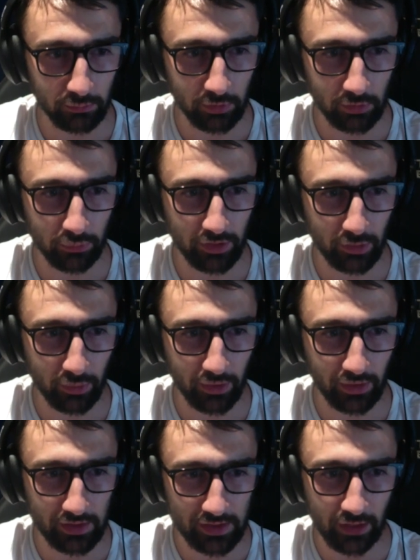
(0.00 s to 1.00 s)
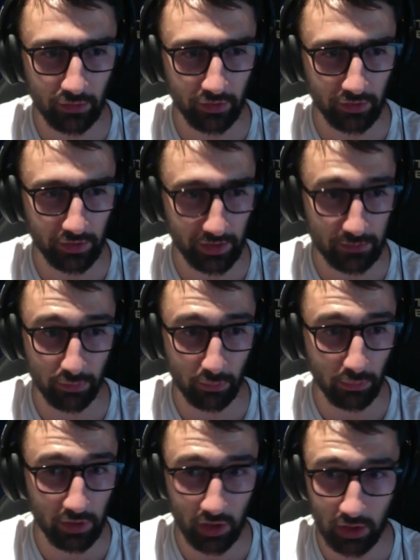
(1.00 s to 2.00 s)
you can pretty quickly tell that that's
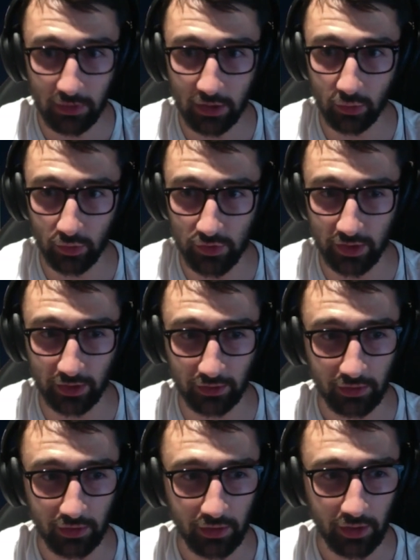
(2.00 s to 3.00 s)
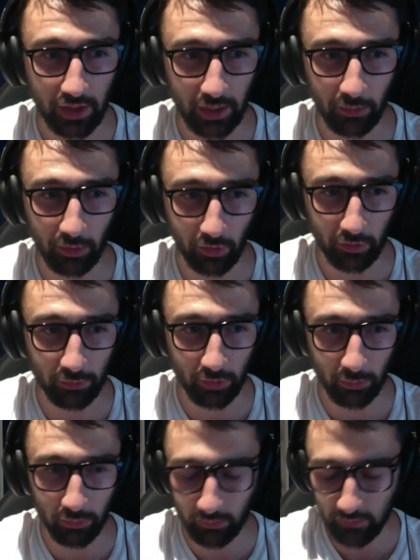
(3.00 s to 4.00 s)
probably going to be causing a lot of
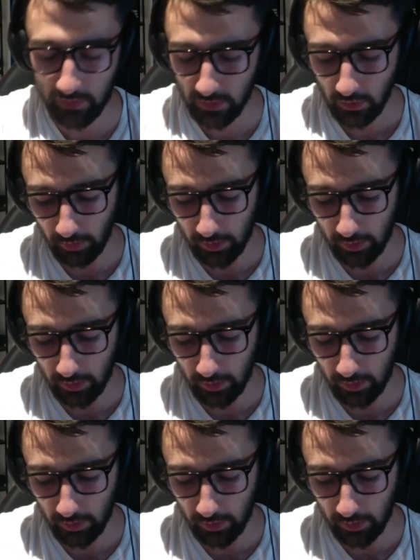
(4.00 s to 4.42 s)
problems.